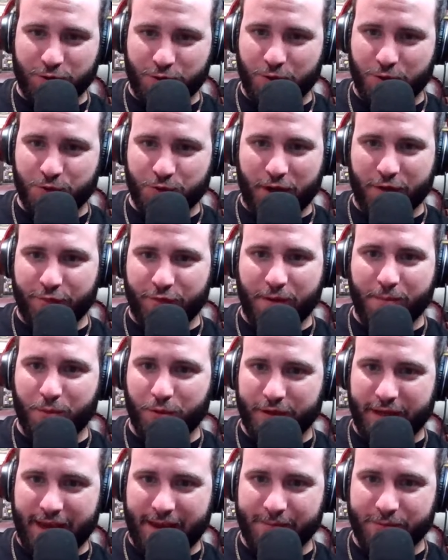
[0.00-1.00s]
Toussaint
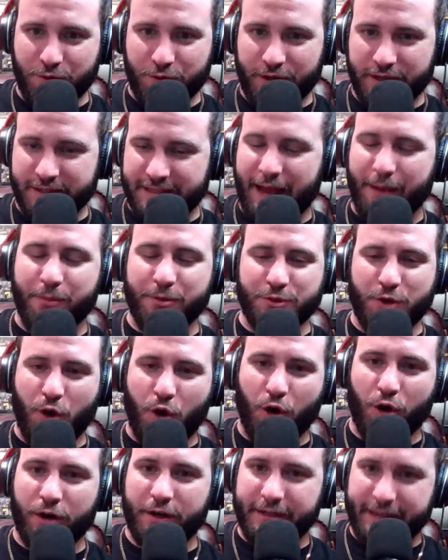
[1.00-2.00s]
fumble game, dude, cause that was
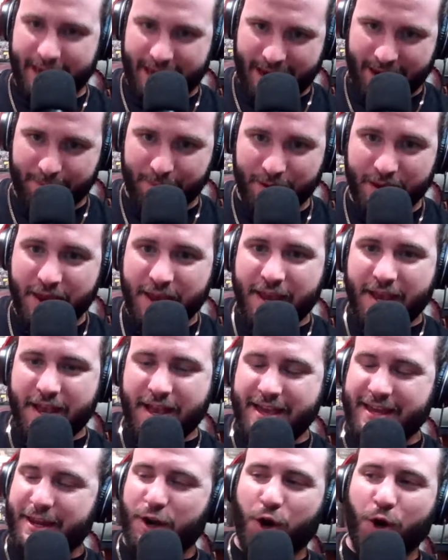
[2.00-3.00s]
our game.
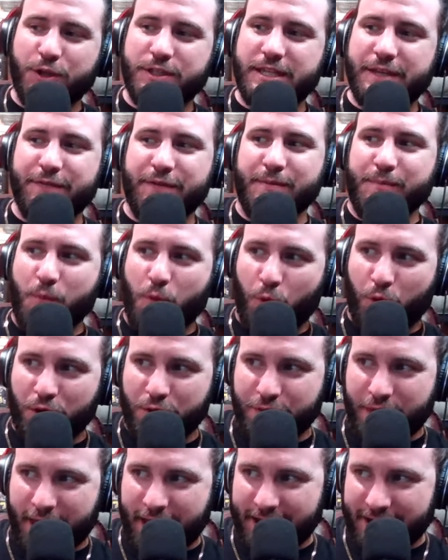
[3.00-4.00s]
And it hurts even
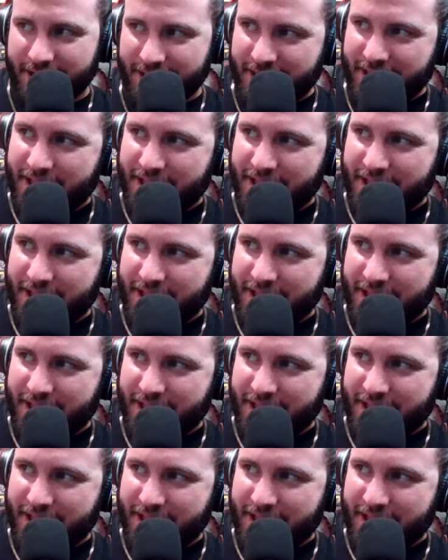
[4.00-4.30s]
more that